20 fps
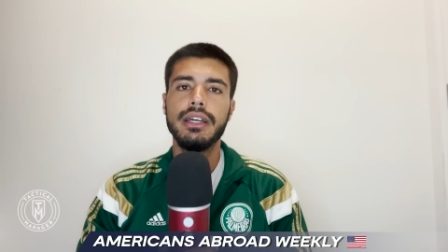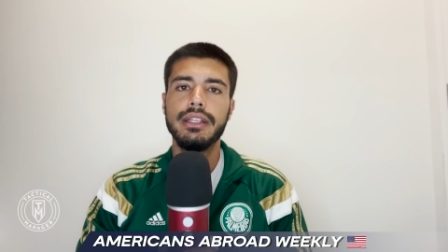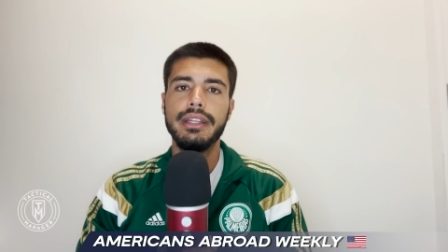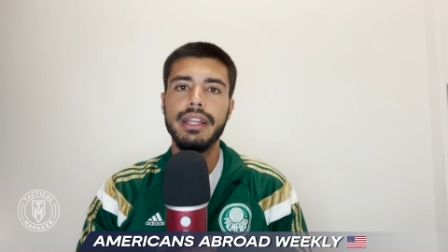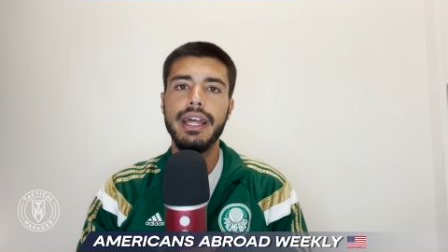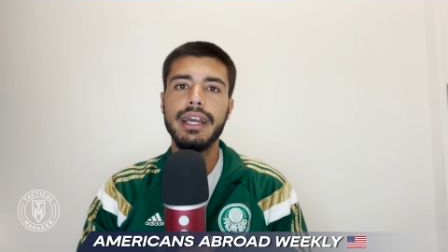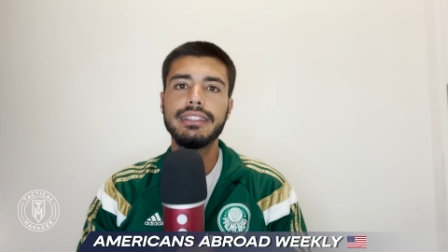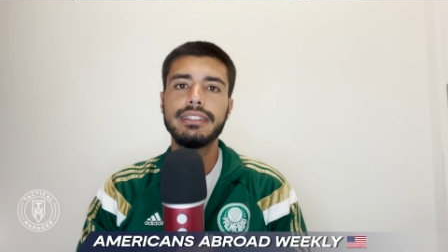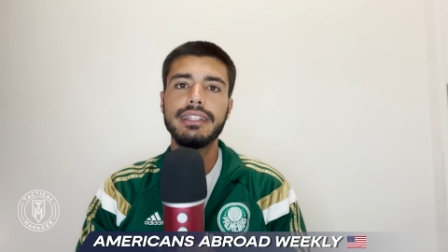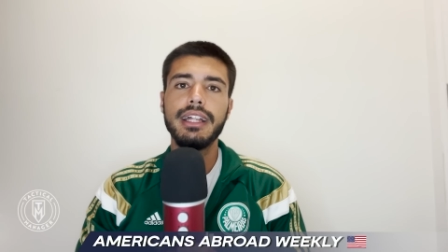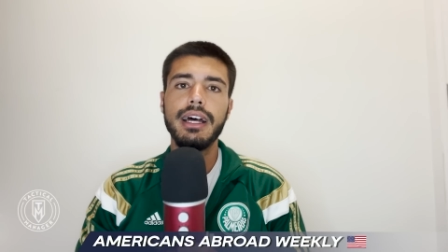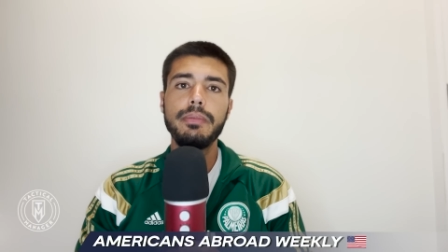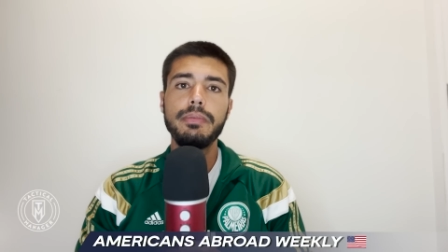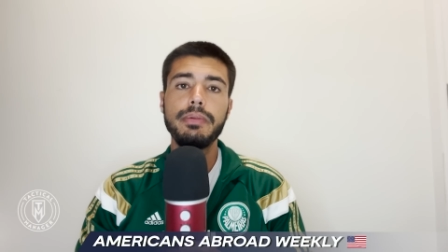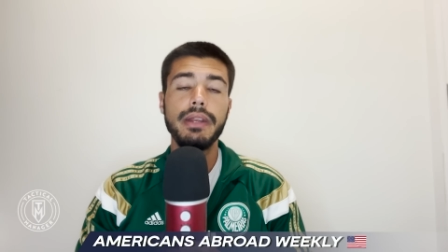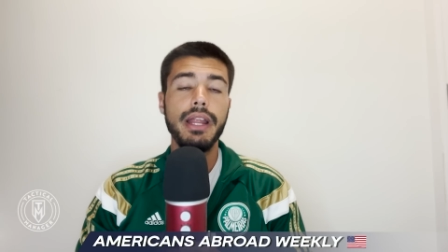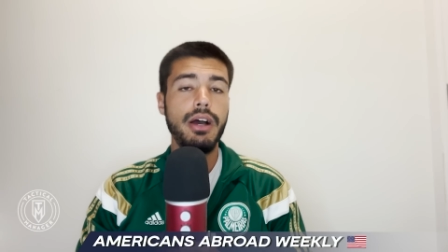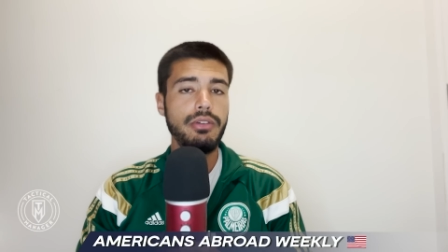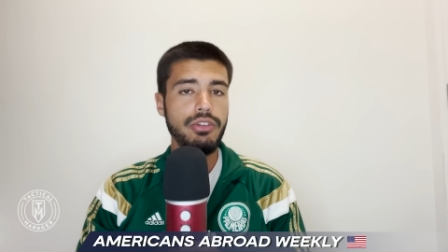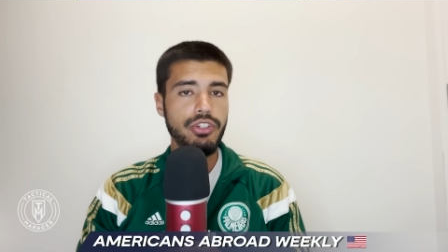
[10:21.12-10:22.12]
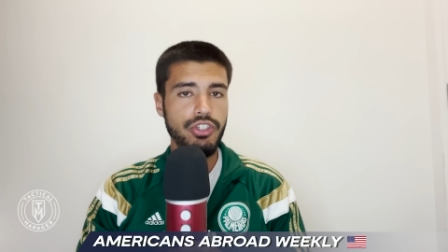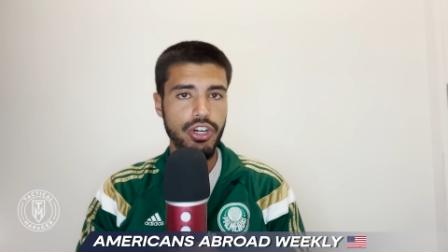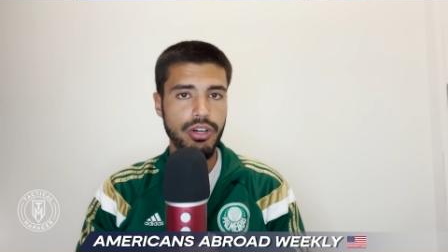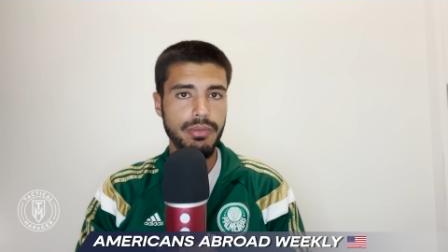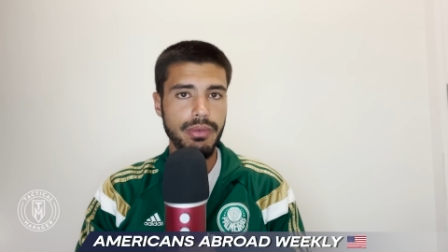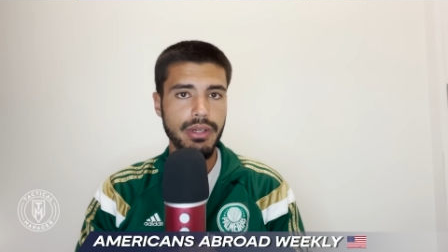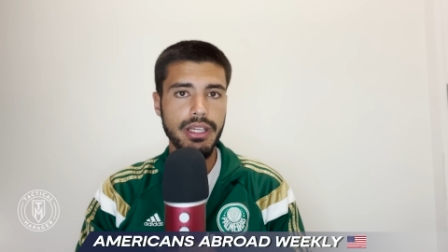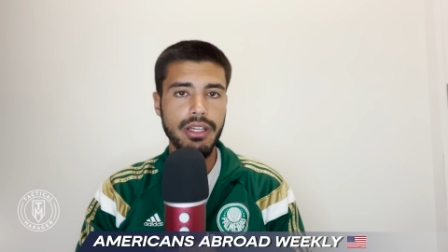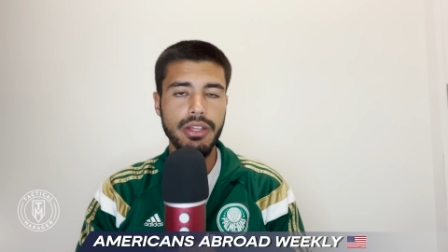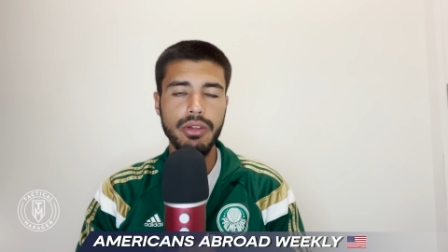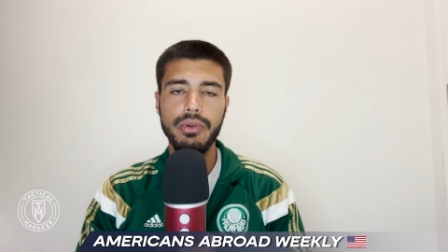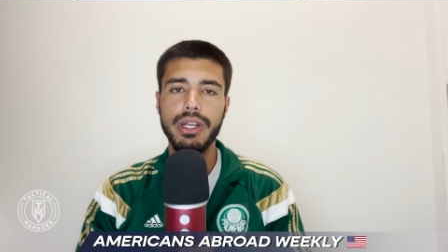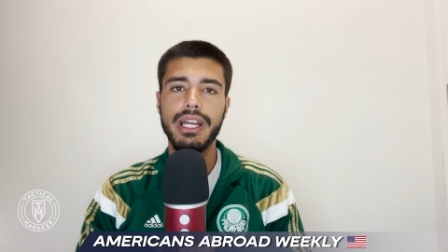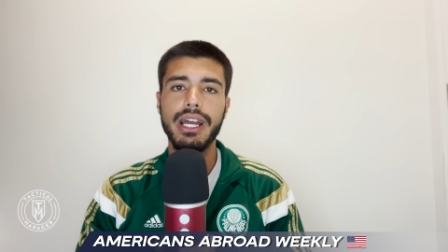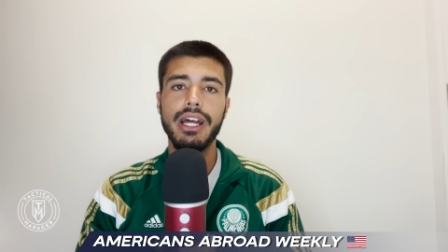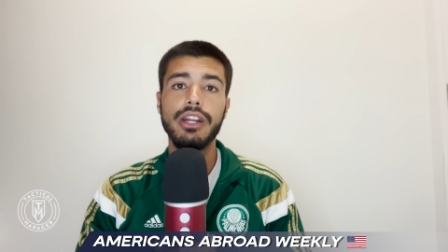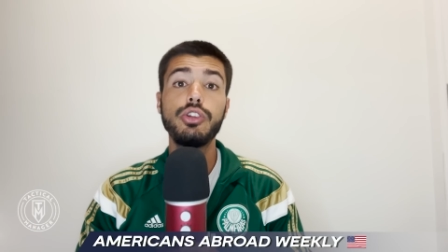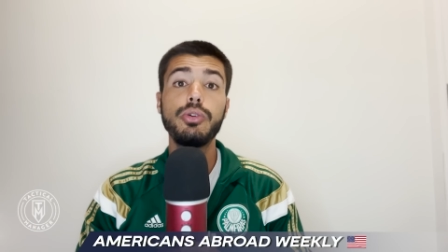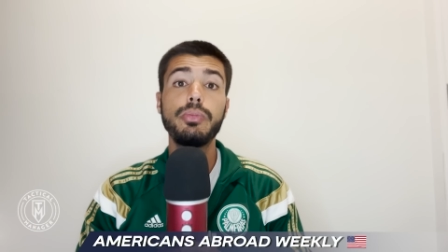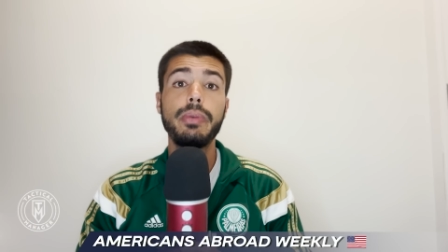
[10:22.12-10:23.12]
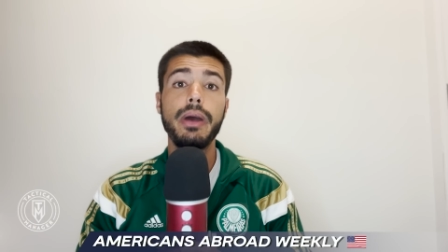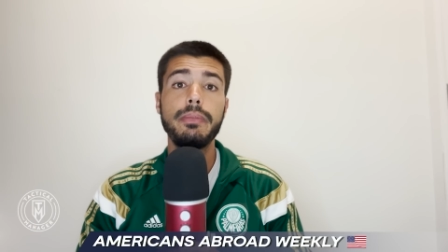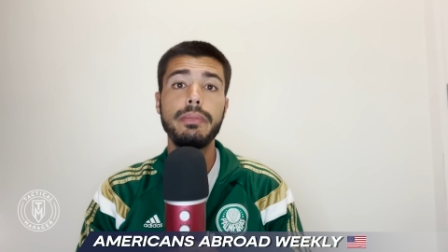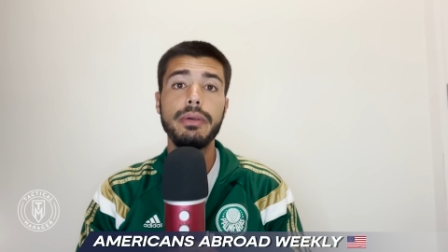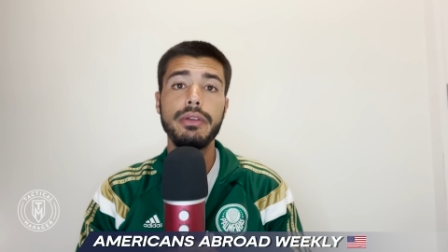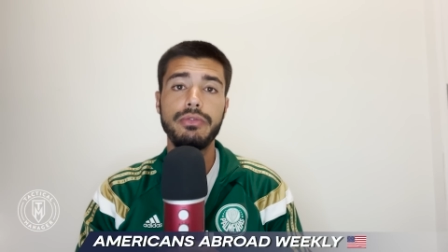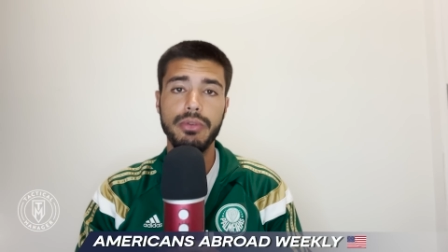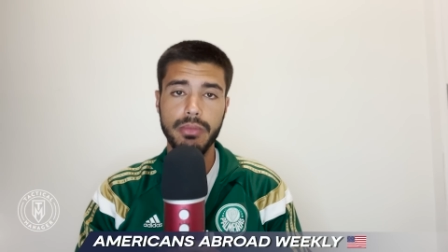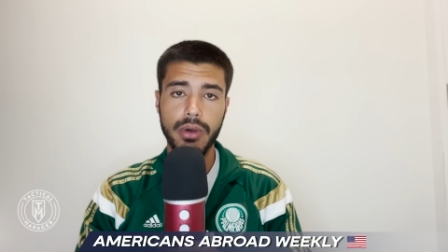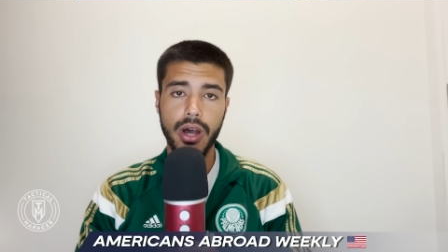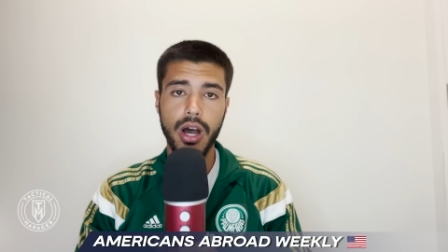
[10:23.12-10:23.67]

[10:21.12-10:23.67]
Next up, now in Germany, Ricardo Pepi from